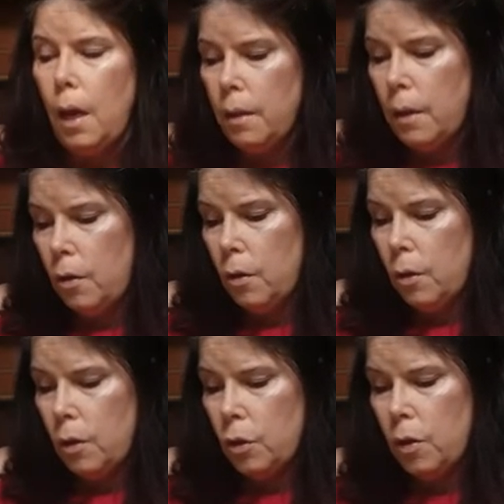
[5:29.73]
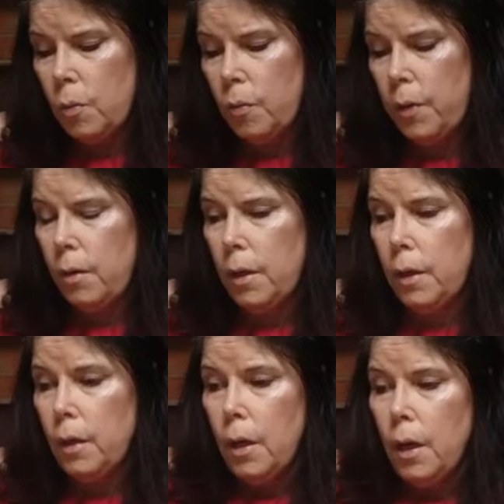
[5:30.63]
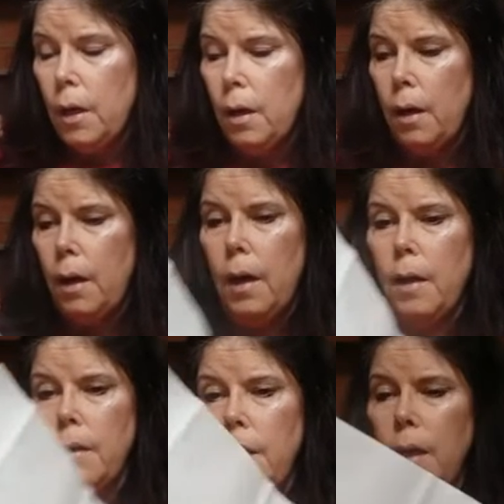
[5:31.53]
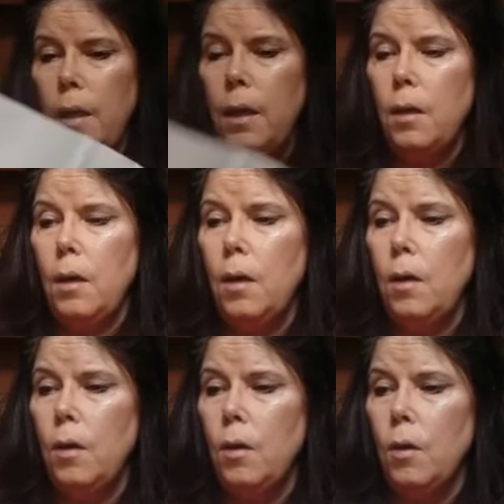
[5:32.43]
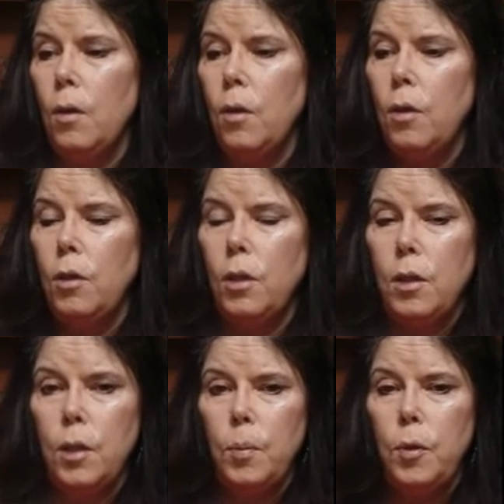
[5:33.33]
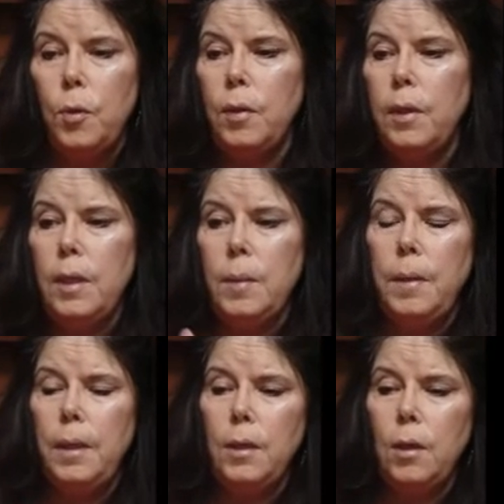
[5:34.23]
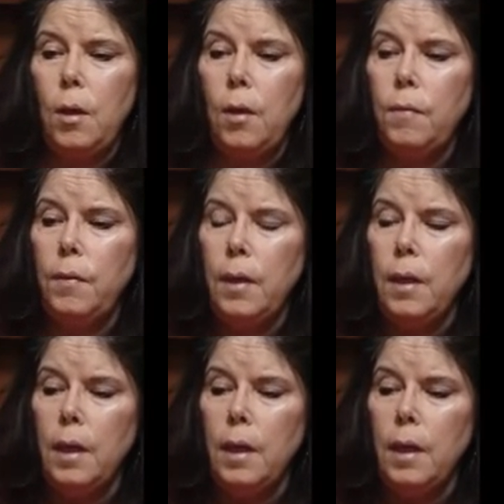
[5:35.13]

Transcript: And then you're going to trim around it. And then you're just going to pull this piece off.